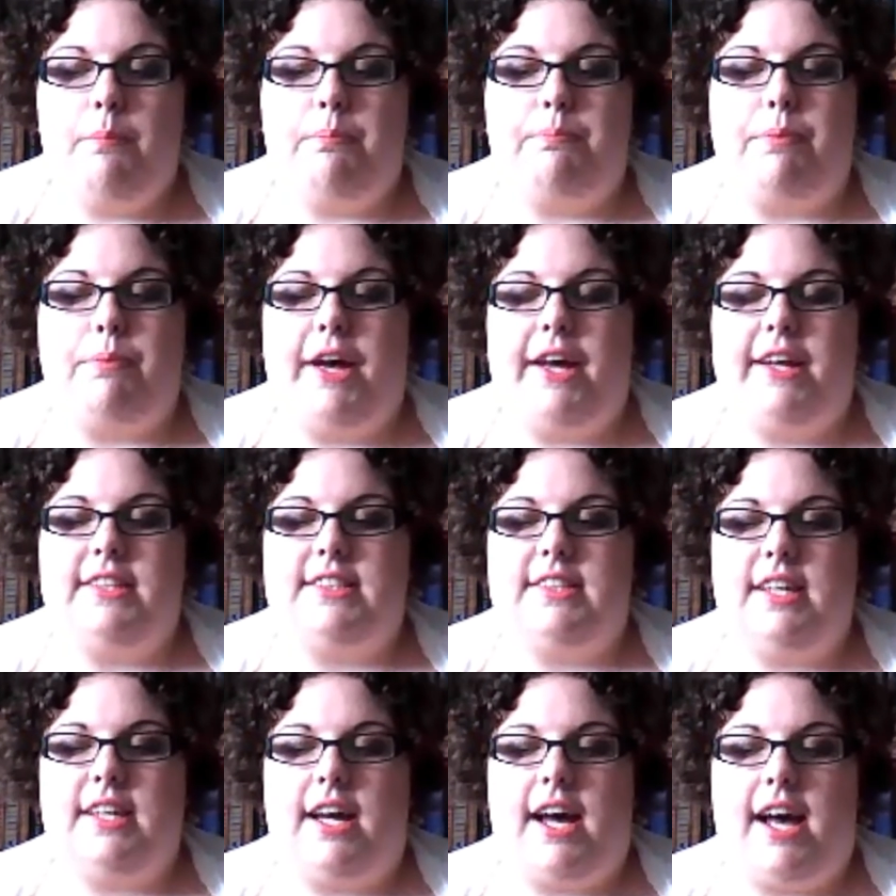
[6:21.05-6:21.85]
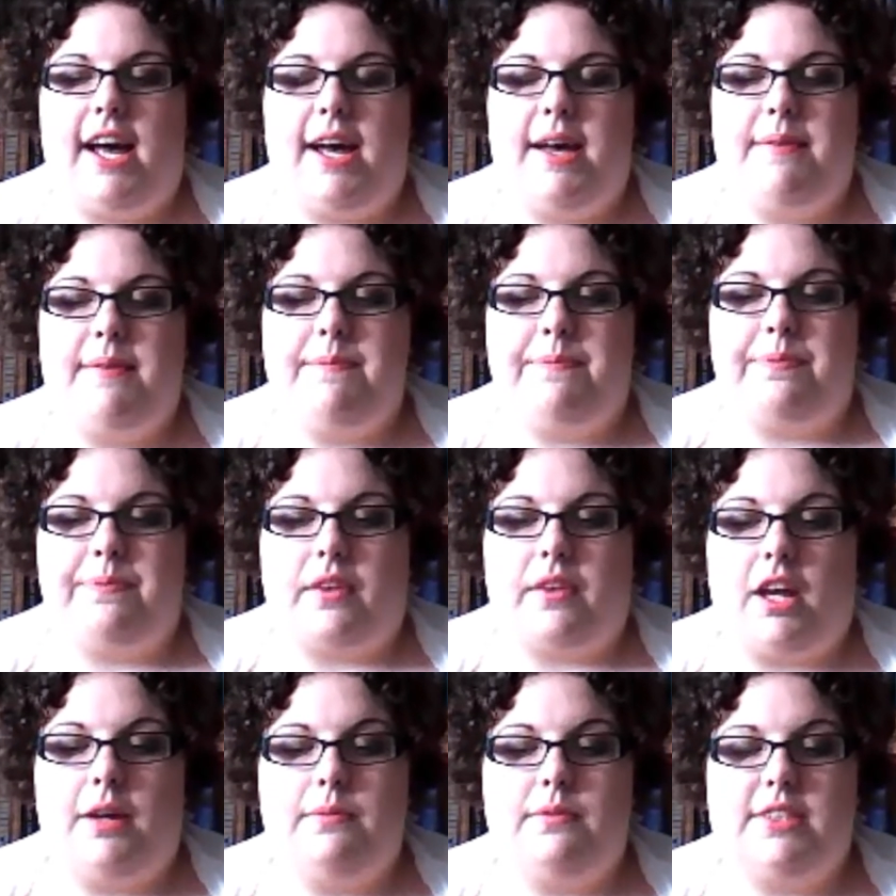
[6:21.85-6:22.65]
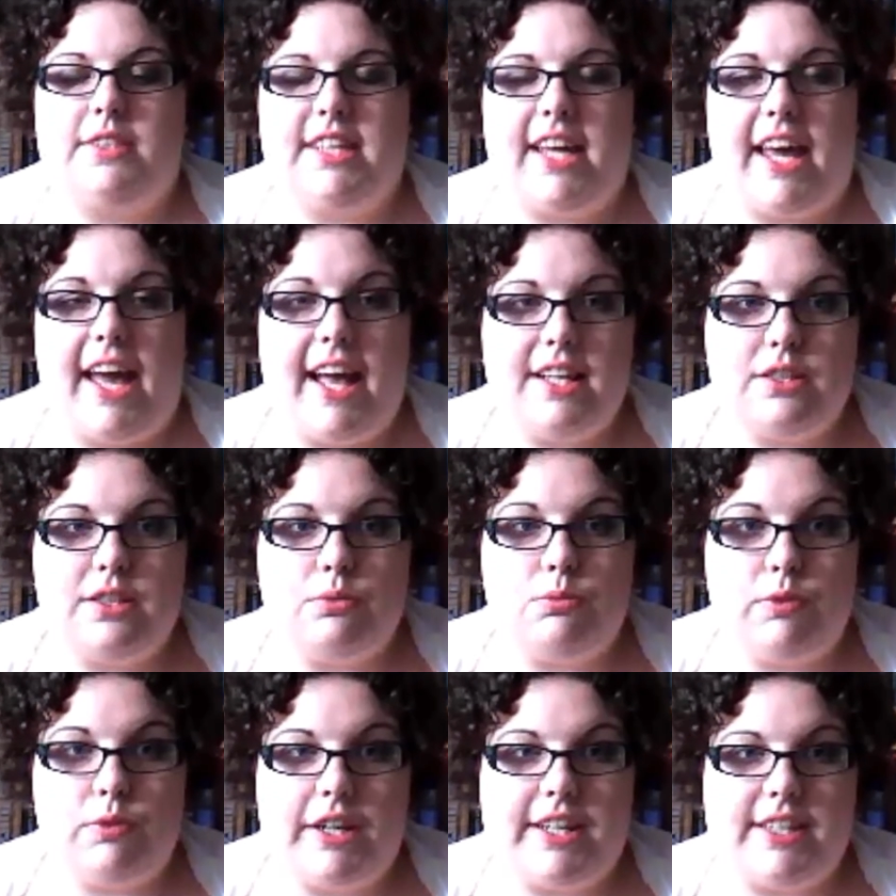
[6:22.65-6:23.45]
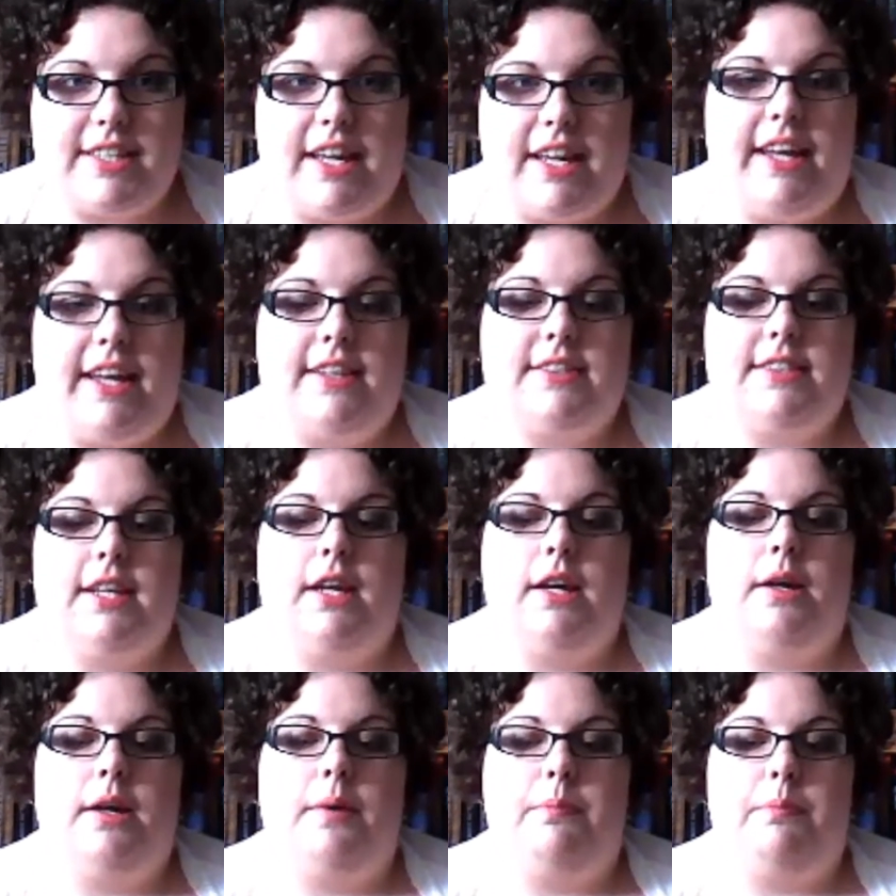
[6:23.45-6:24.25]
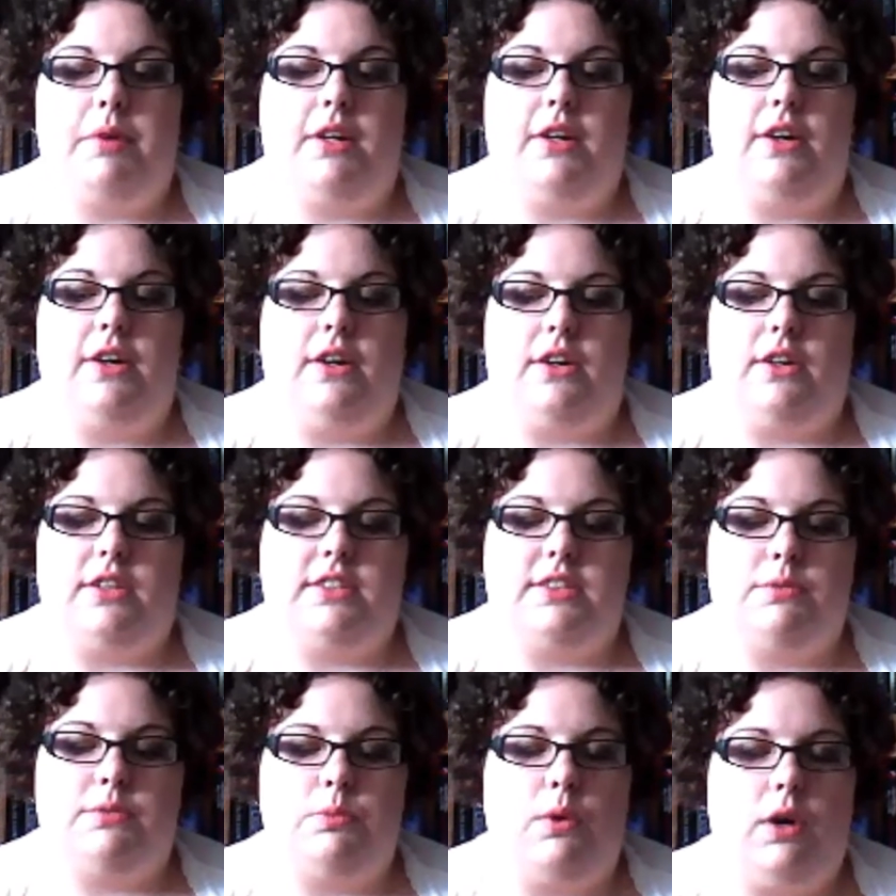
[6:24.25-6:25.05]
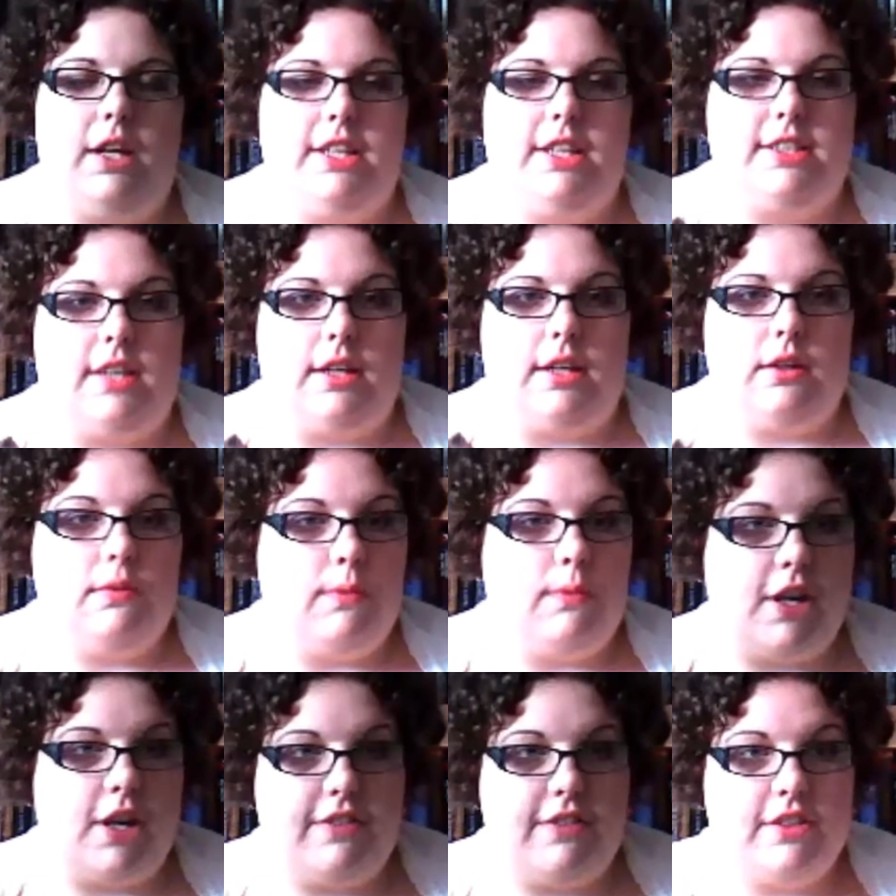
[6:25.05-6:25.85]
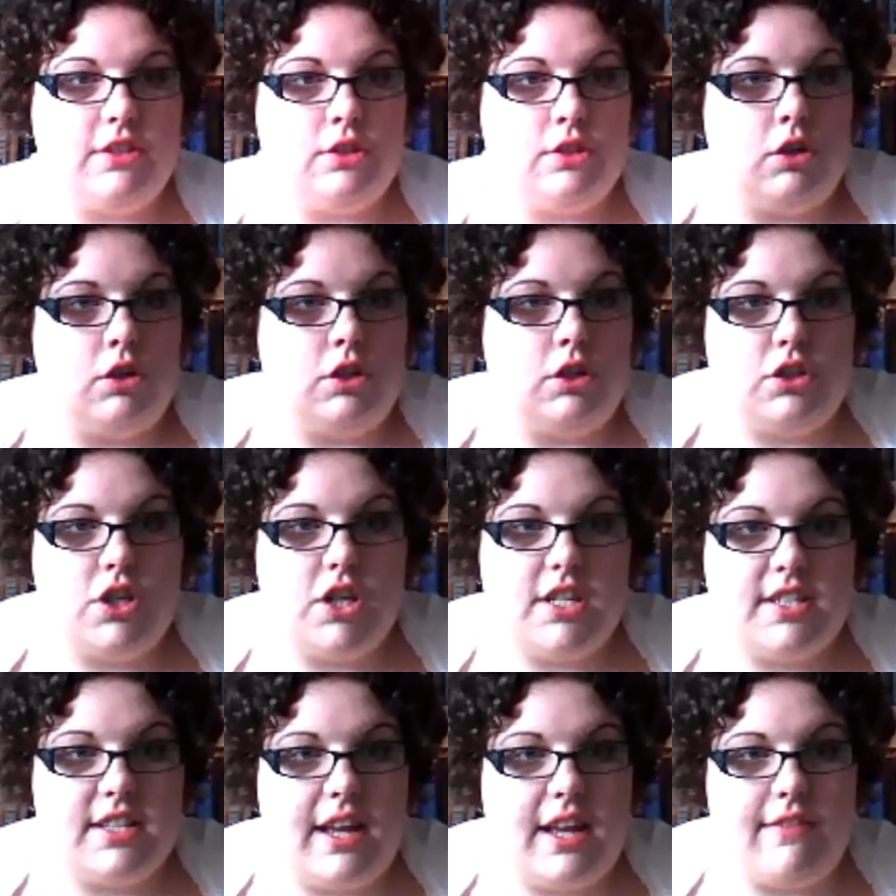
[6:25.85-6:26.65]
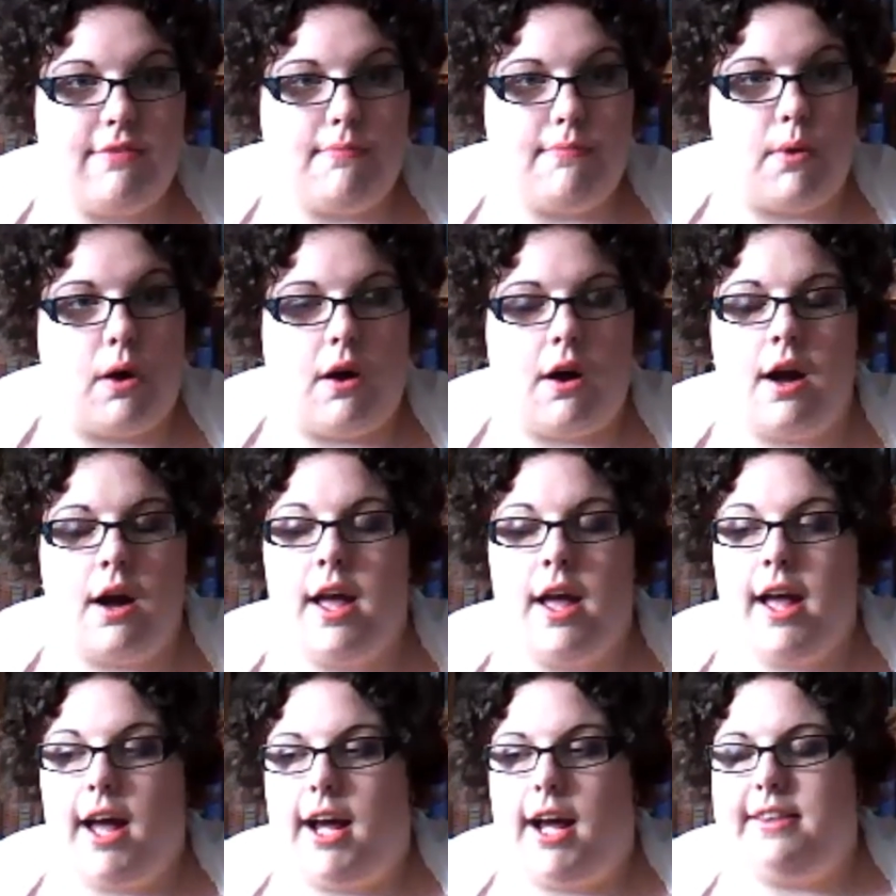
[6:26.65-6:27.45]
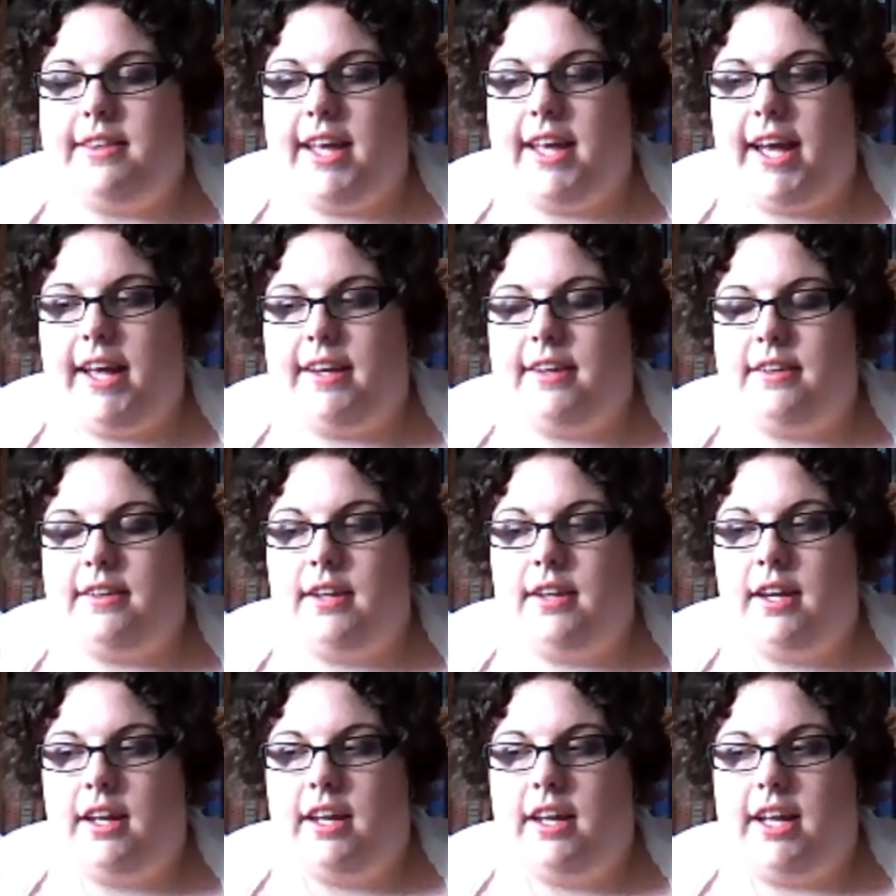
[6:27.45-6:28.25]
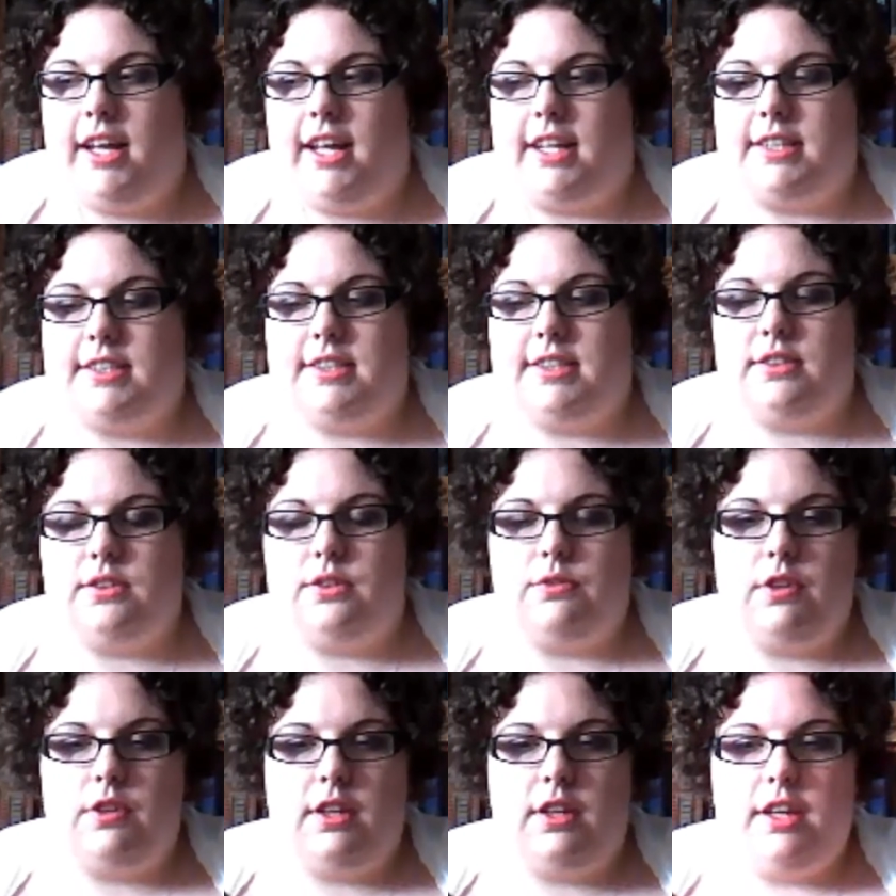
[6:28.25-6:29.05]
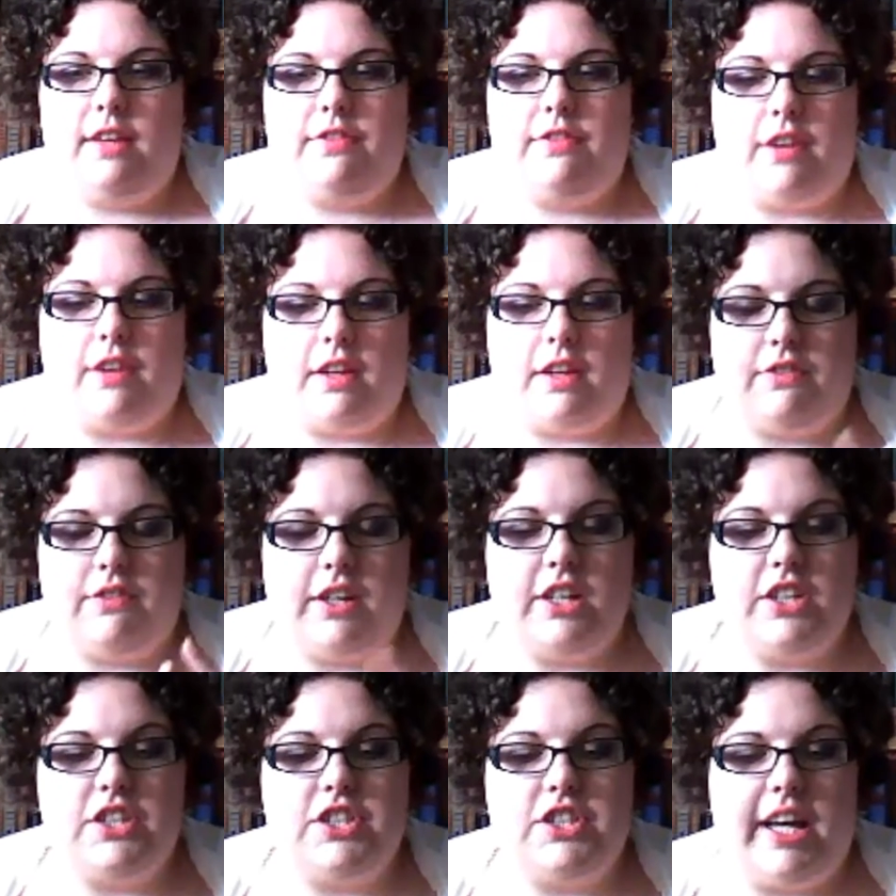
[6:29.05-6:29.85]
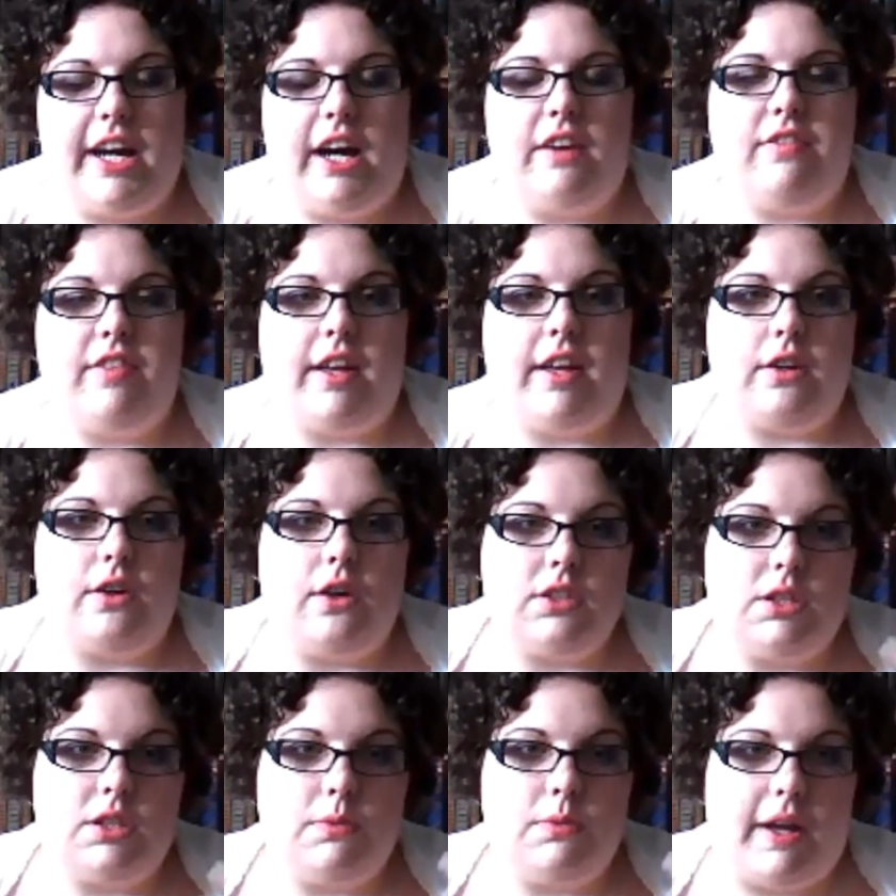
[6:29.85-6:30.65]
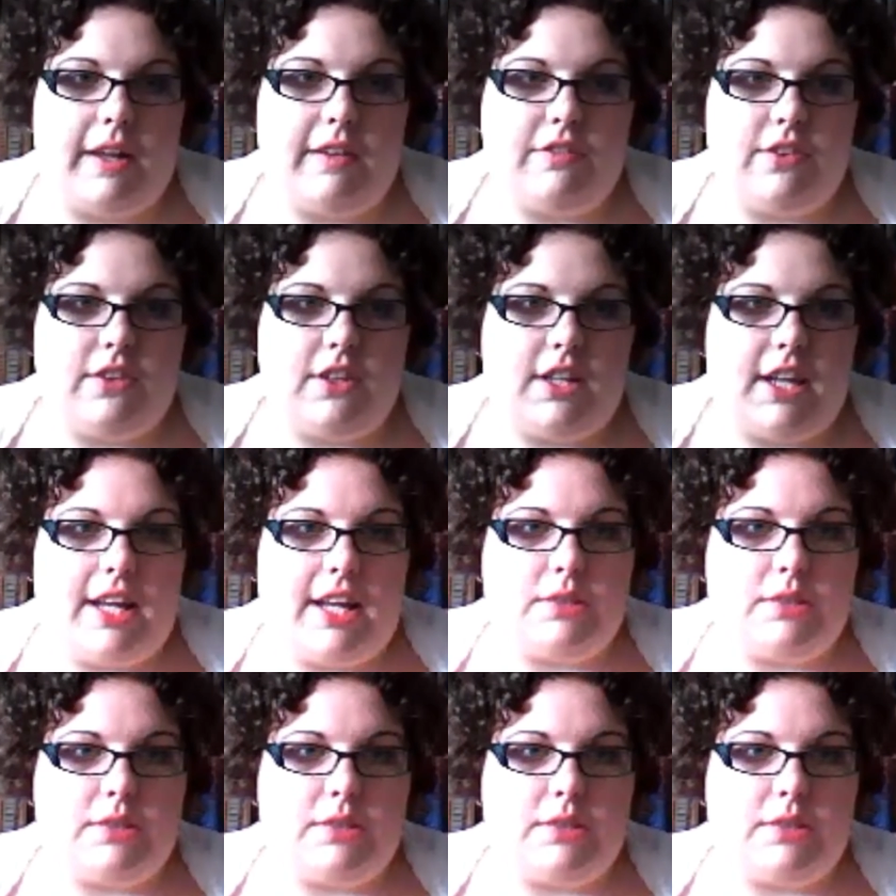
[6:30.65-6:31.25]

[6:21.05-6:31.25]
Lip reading: But I'm scared to read it because it's like, what if it's not as good as Nevermore? And then it's if I finish it, I've then got to wait for the next